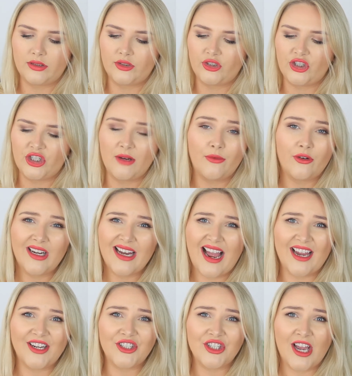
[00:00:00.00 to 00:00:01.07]
shimmery
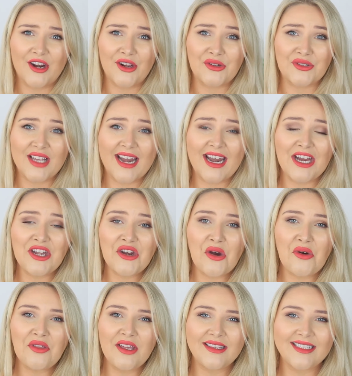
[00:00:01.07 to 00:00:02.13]
eyeshadows, and I
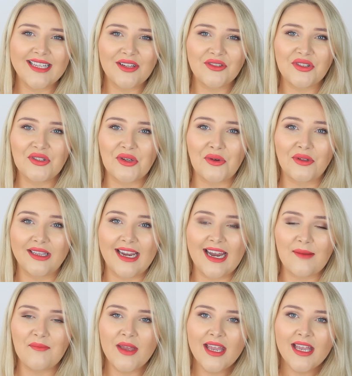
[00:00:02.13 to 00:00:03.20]
know that sounds so
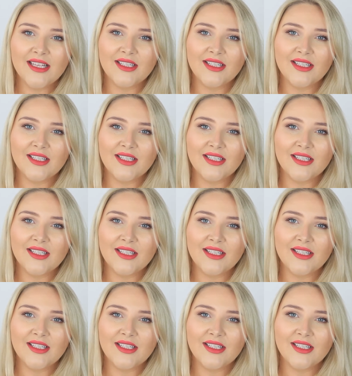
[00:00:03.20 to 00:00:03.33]
lame.